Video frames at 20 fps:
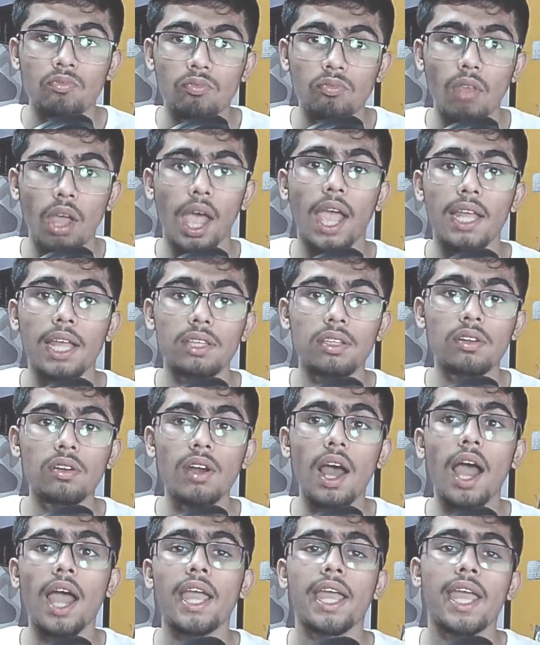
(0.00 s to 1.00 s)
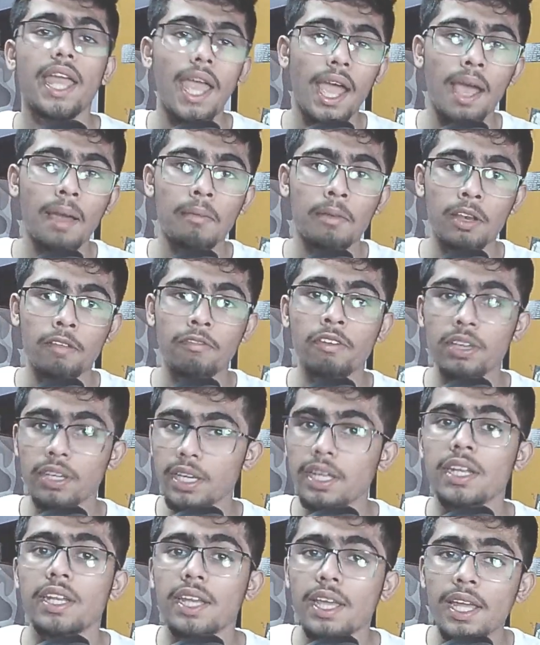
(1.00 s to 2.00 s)
either I am living
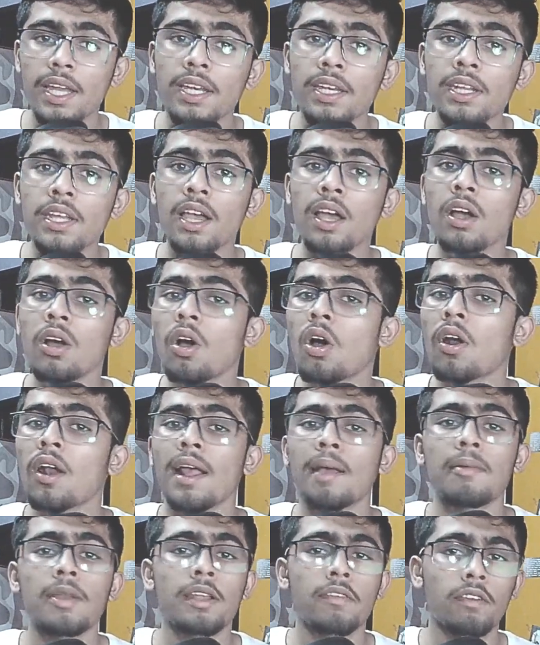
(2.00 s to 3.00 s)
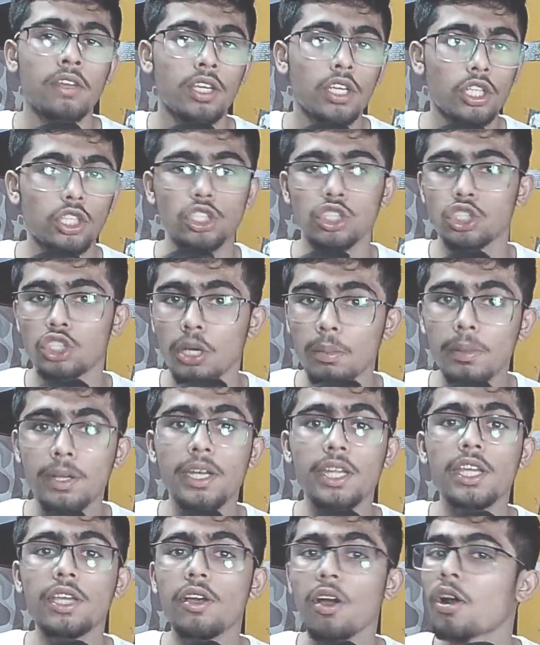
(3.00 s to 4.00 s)
in India, or I am living in
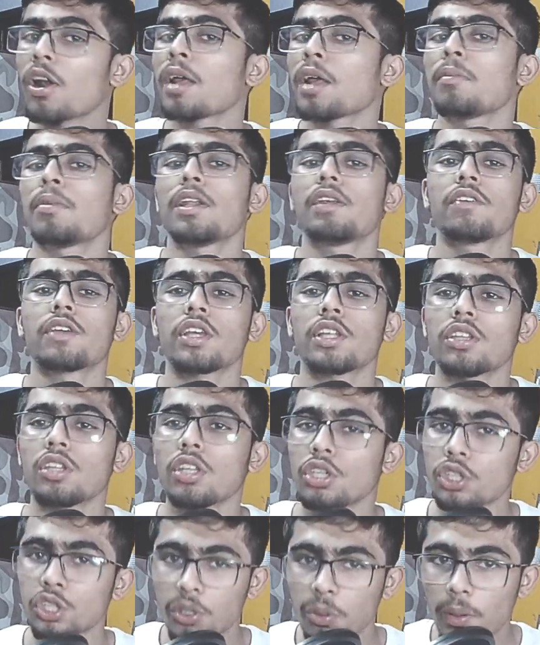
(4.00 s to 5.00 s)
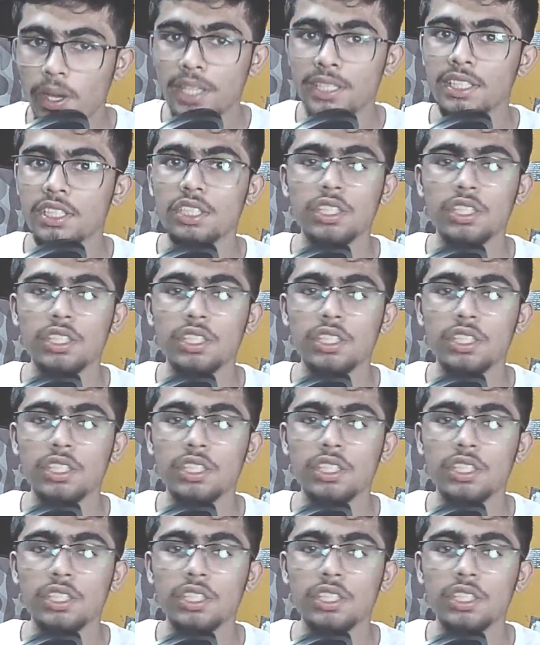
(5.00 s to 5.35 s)
Germany, or I am living in the US.